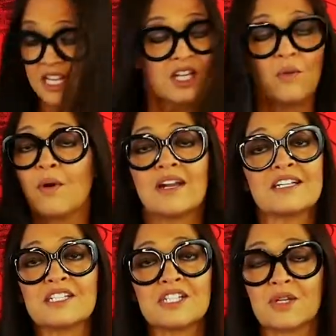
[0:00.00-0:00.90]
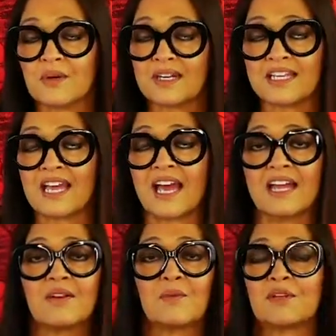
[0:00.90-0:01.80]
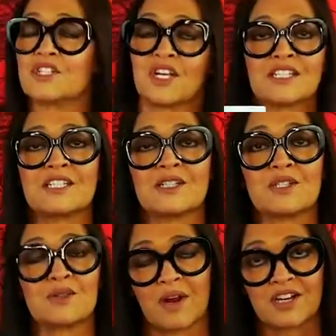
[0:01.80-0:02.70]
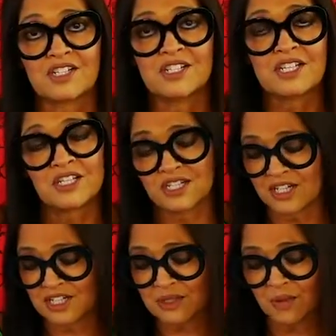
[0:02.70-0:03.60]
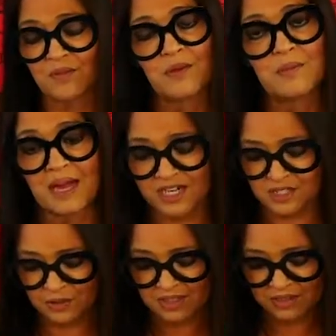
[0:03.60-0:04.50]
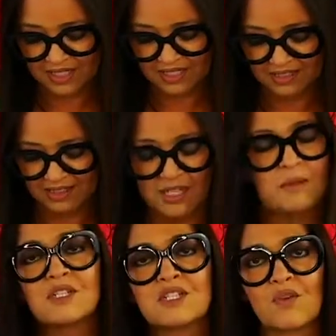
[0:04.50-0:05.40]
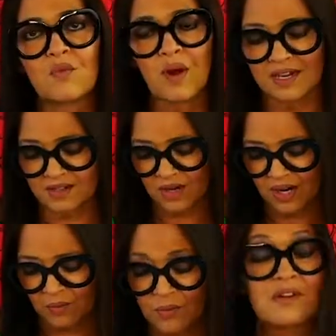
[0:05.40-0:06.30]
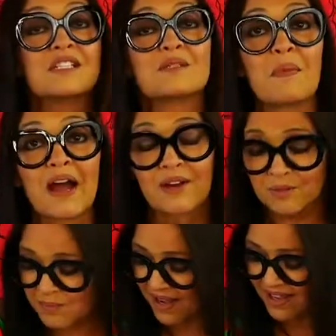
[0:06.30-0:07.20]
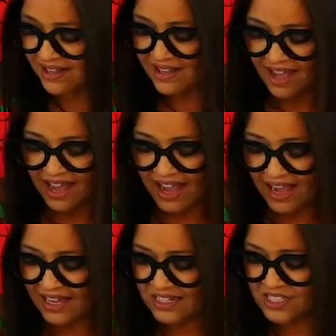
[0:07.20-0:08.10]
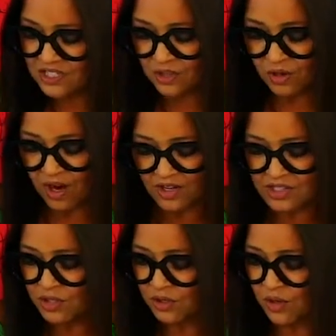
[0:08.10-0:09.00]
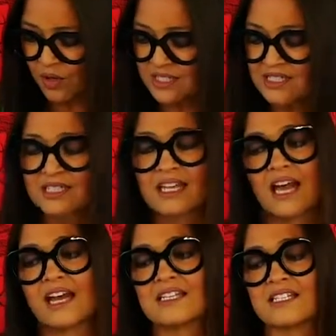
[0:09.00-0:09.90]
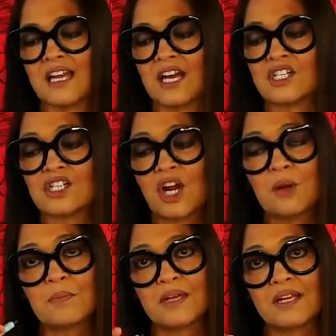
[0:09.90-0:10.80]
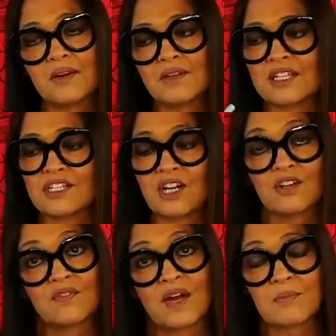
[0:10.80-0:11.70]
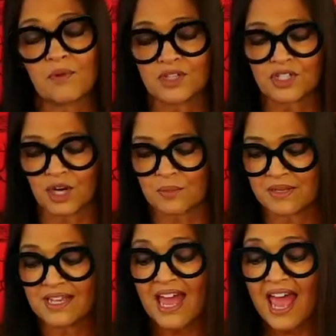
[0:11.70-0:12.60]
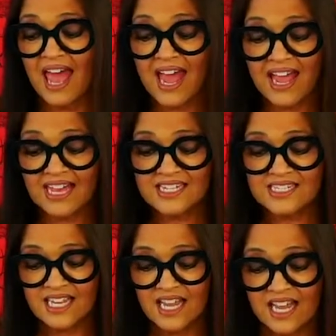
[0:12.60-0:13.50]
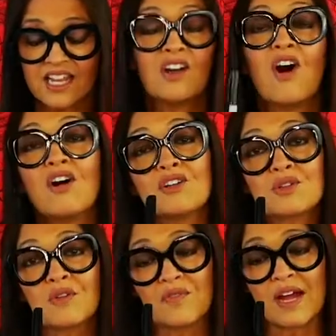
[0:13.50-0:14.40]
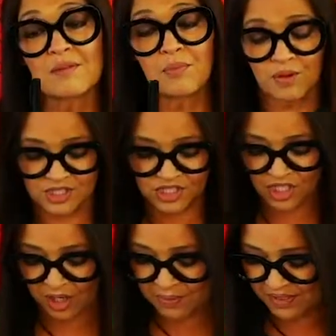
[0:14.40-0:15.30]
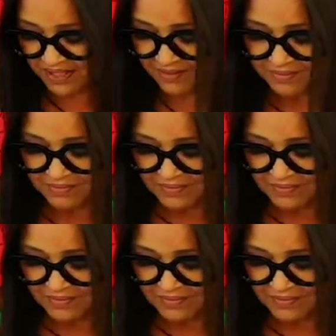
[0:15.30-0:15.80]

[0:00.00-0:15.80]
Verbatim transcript: you wanted to do it again with just instructions and you needed to refer back to it, you get a little image of what uh, we're inspired by. And you're also going to get a Sharpie, it's called a fine point Sharpie, and an ultra fine point Sharpie.